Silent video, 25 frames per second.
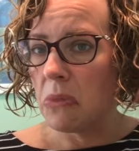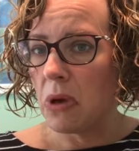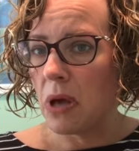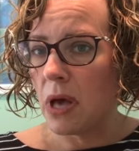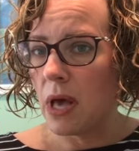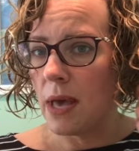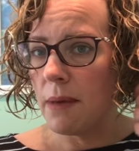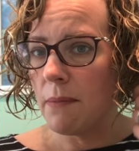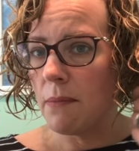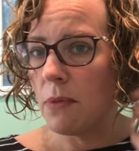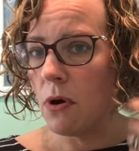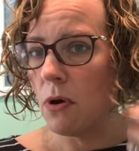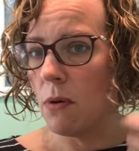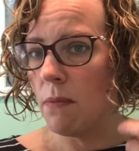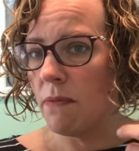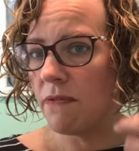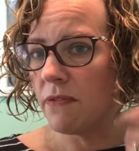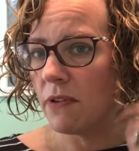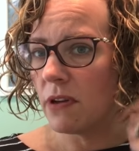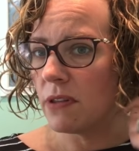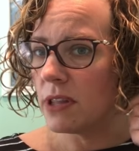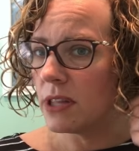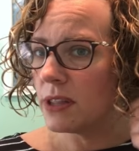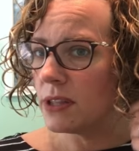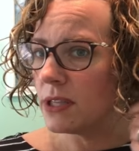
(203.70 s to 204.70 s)
I'm
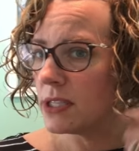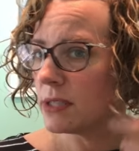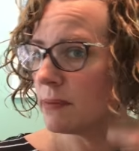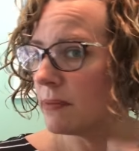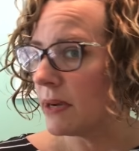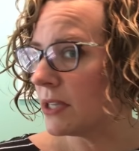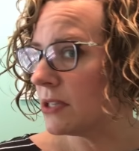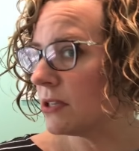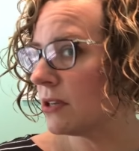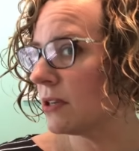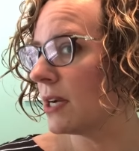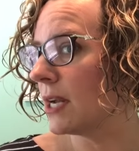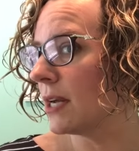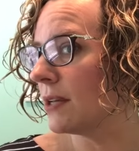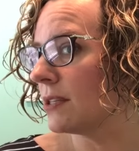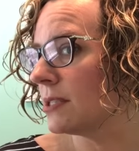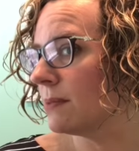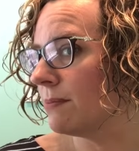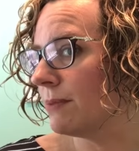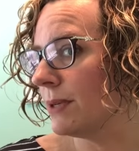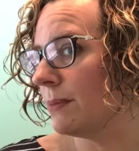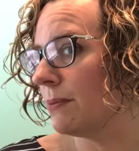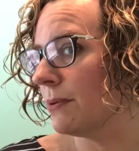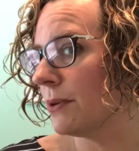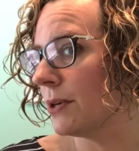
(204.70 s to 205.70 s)
hopeful that this might turn out
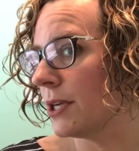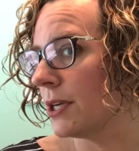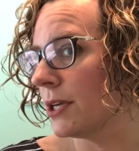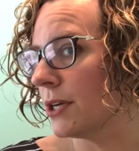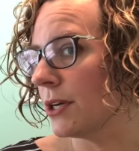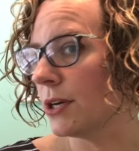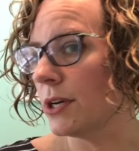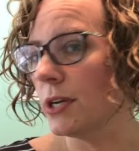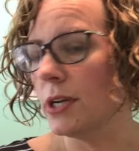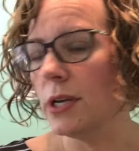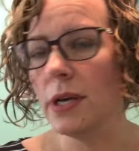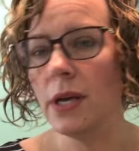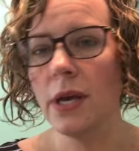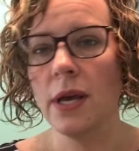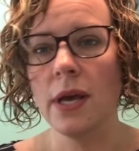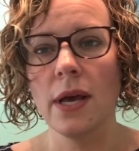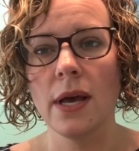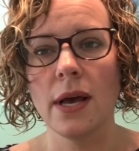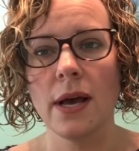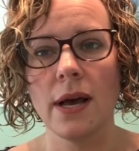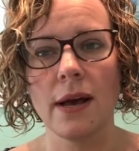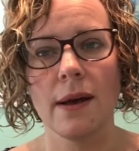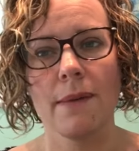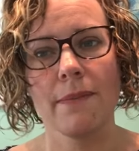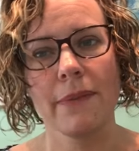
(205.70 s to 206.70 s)
to be pretty good.
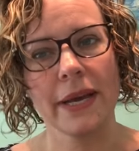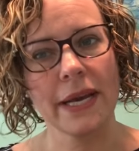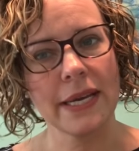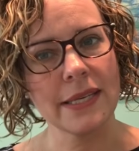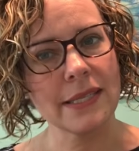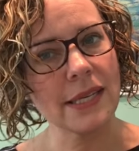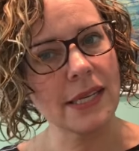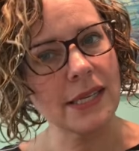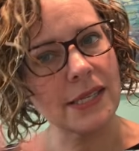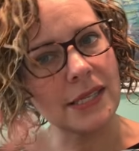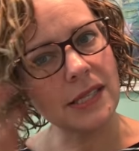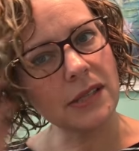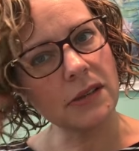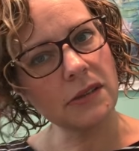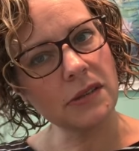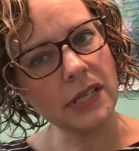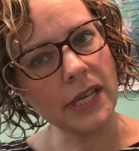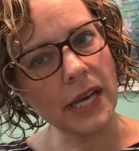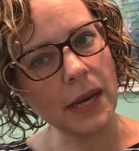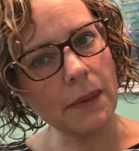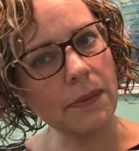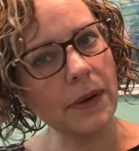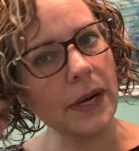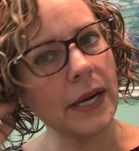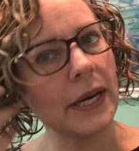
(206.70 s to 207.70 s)
Like I said, it's still
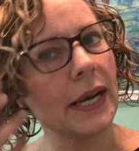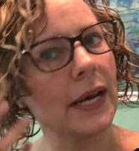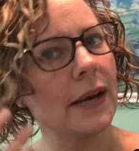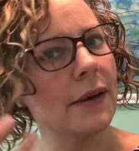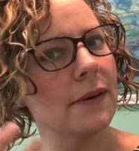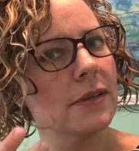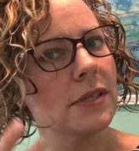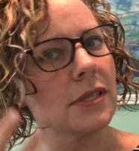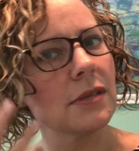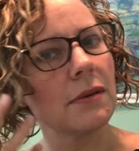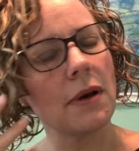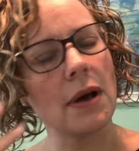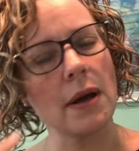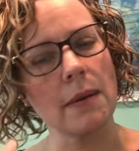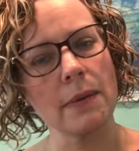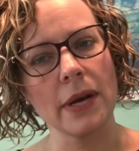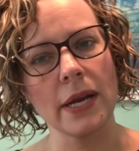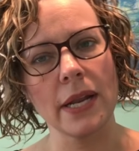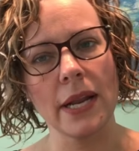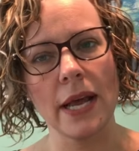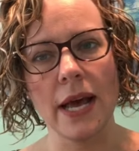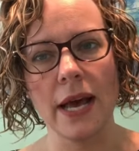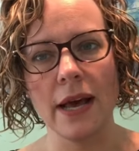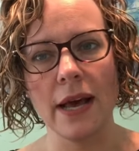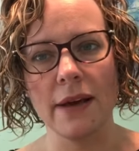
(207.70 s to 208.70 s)
damp right now, so I'm
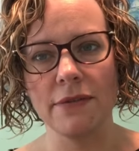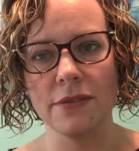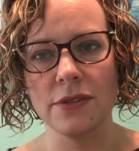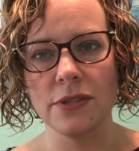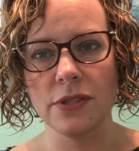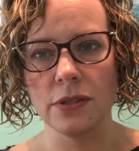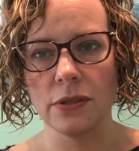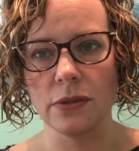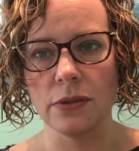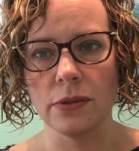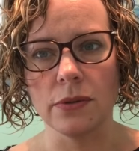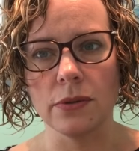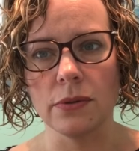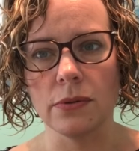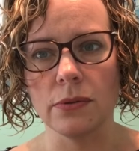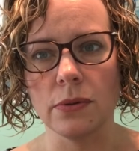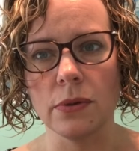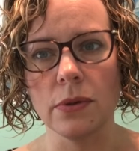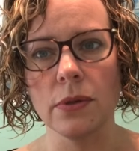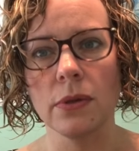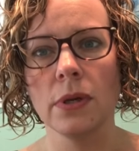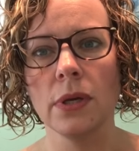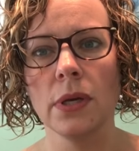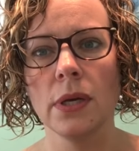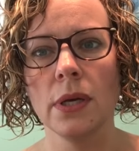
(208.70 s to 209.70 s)
gonna have to
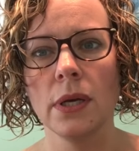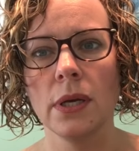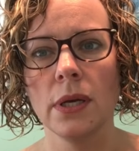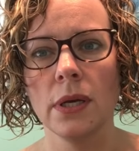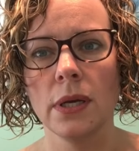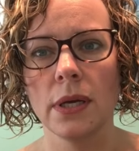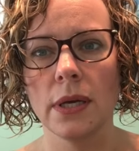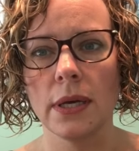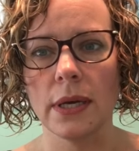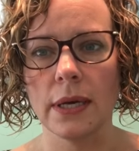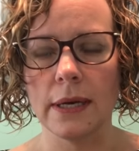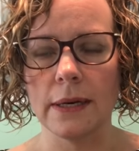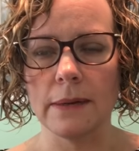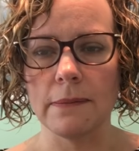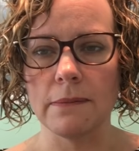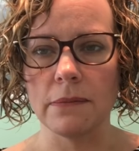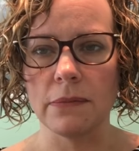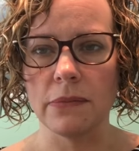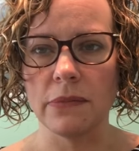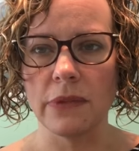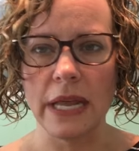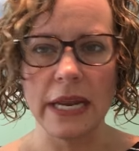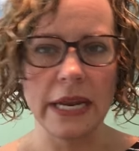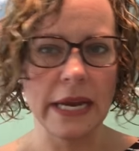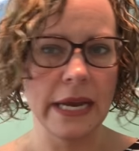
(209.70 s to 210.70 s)

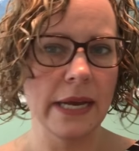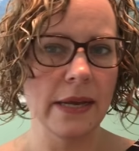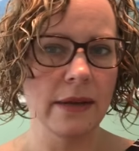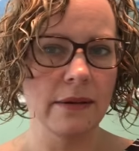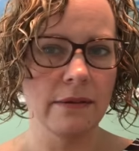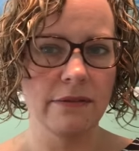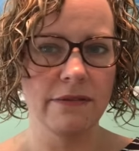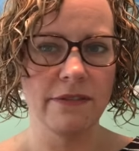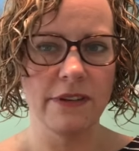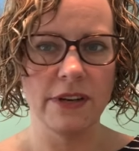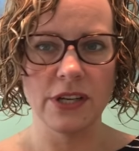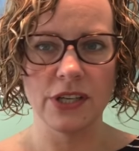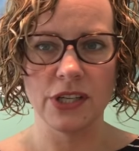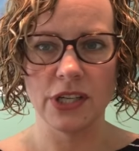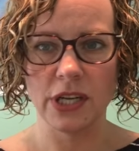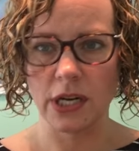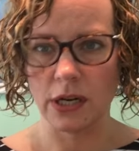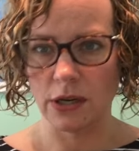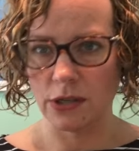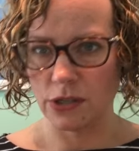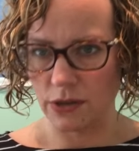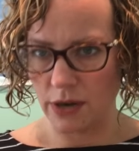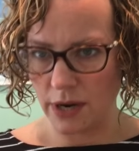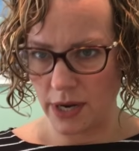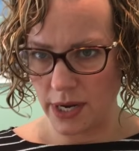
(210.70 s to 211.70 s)
let it finish
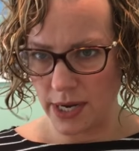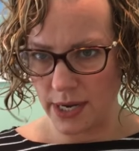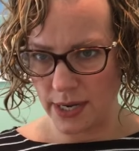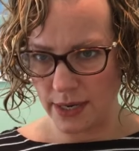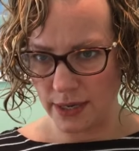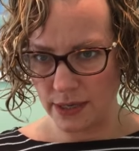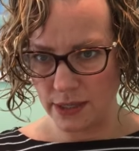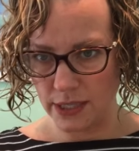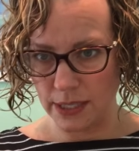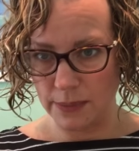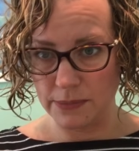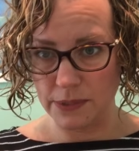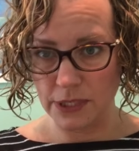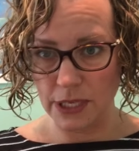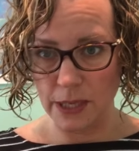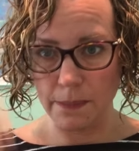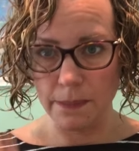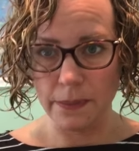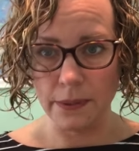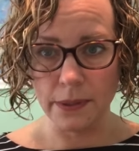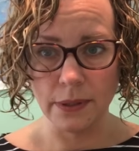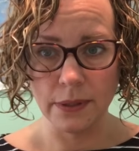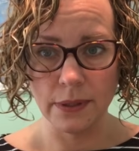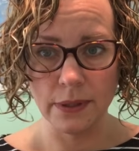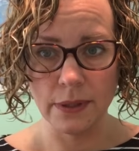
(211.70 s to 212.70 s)
air drying, clipped up,
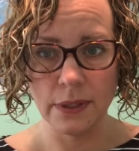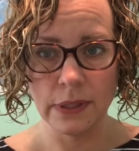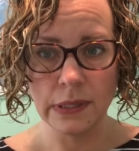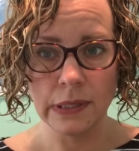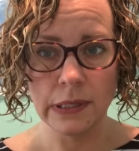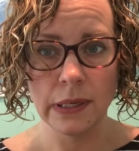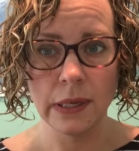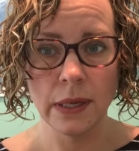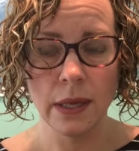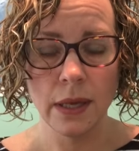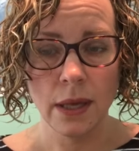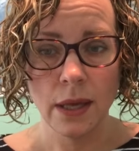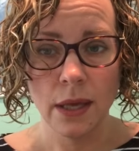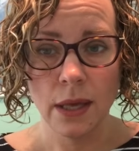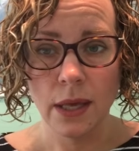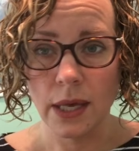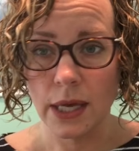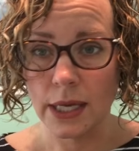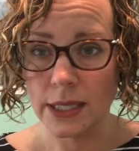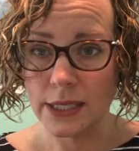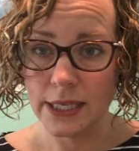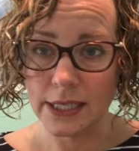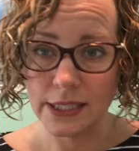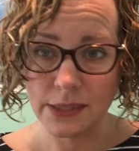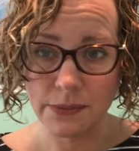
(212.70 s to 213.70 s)
and
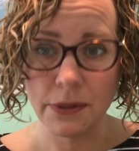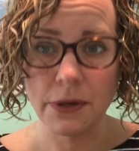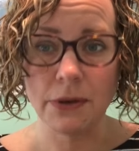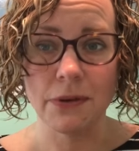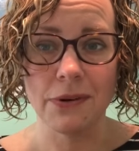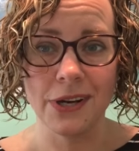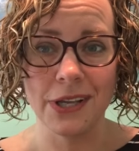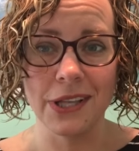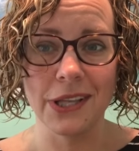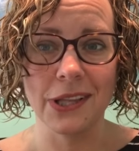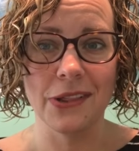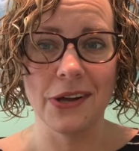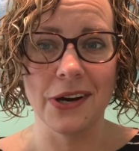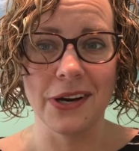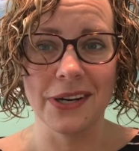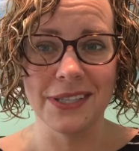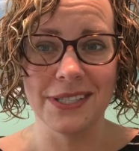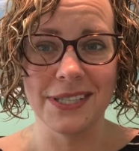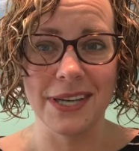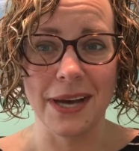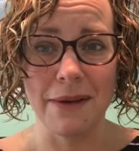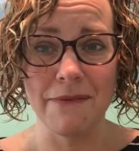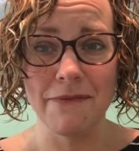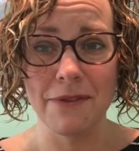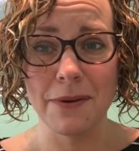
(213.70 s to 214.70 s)
it takes me a really long
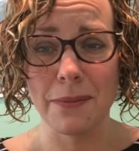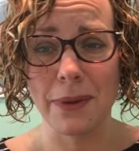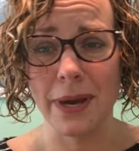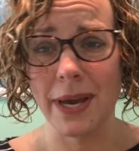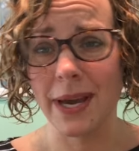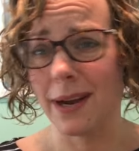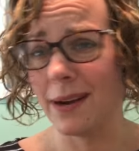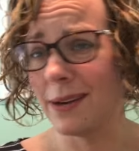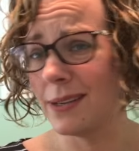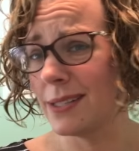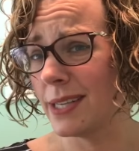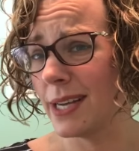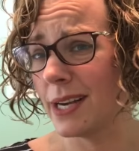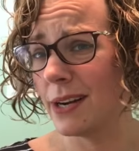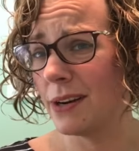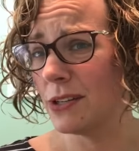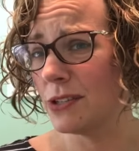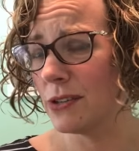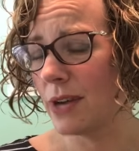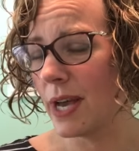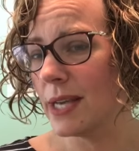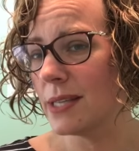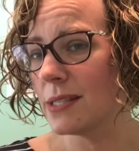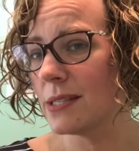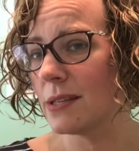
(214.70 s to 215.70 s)
time for my hair to air
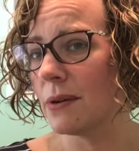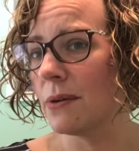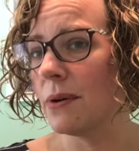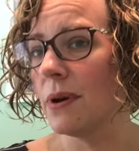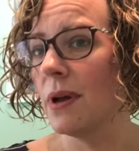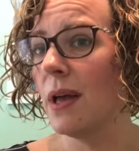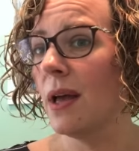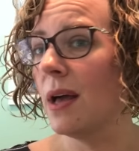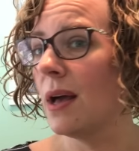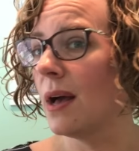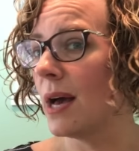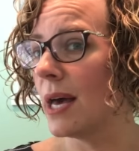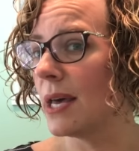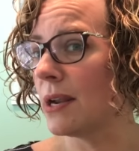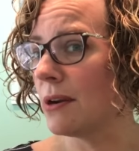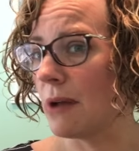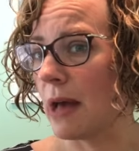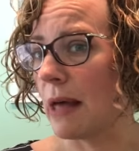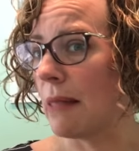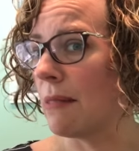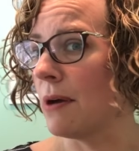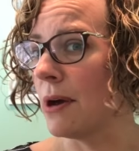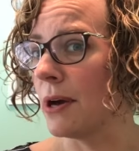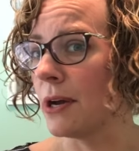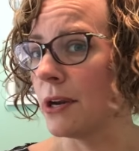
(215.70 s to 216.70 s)
dry, so I don't know
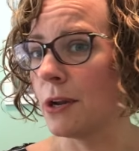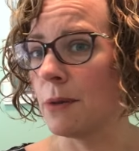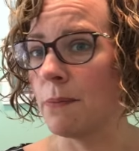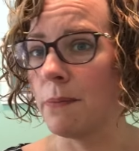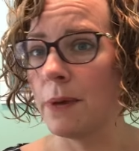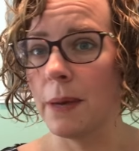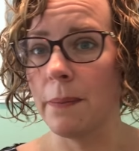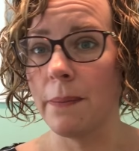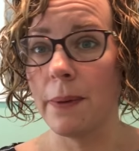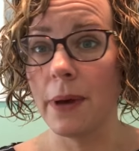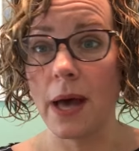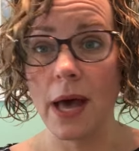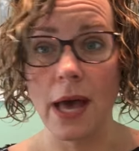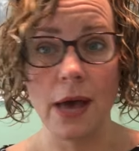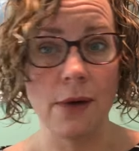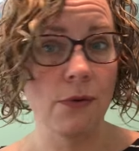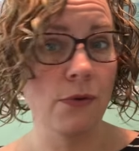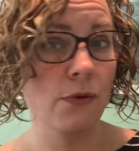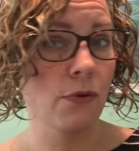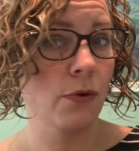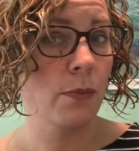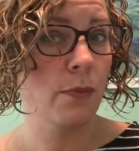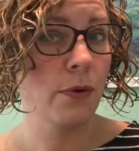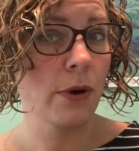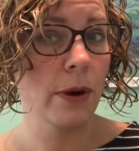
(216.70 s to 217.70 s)
how long it'll be, but I will
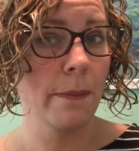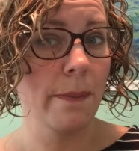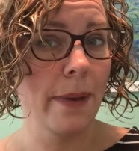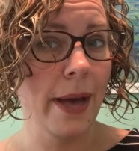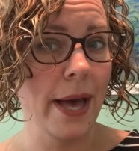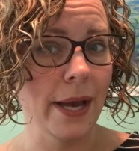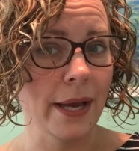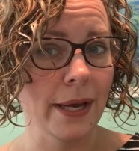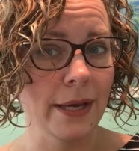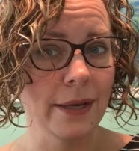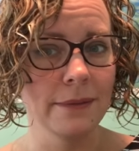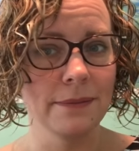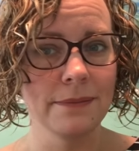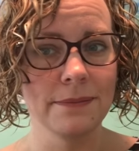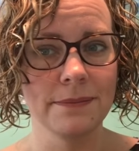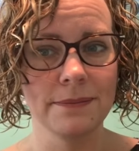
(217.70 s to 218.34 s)
report back.